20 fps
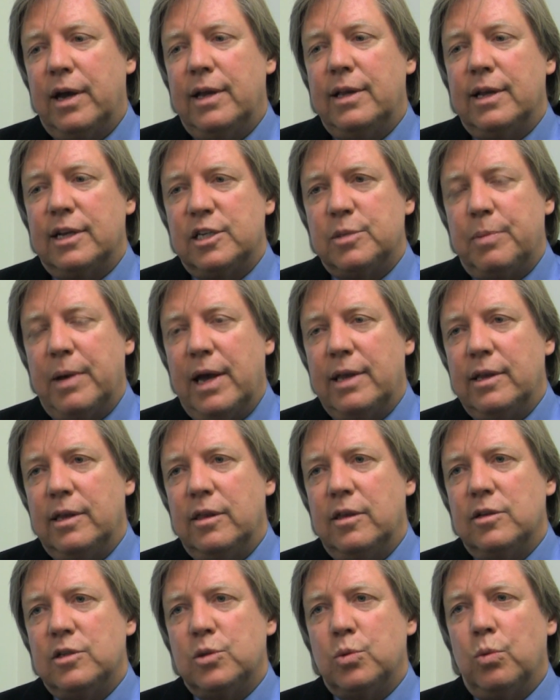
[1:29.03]
and expanding
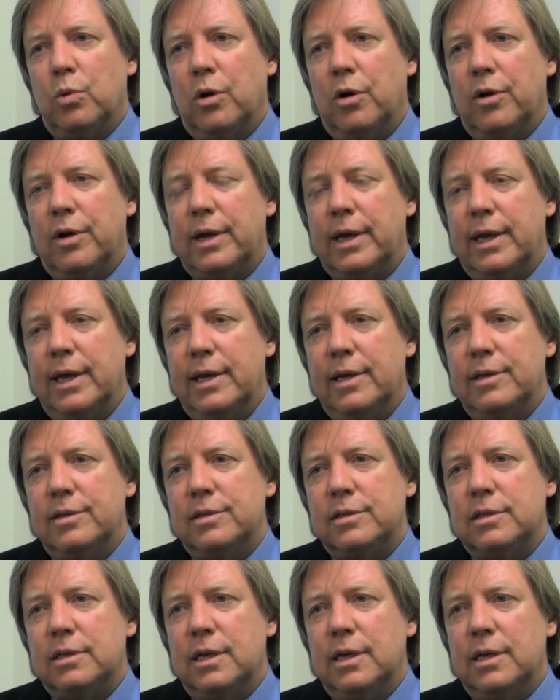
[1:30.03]
this work
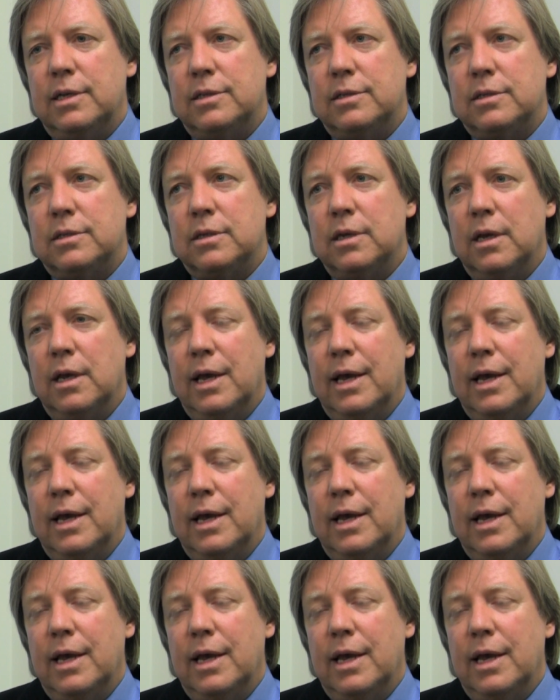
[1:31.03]
is, is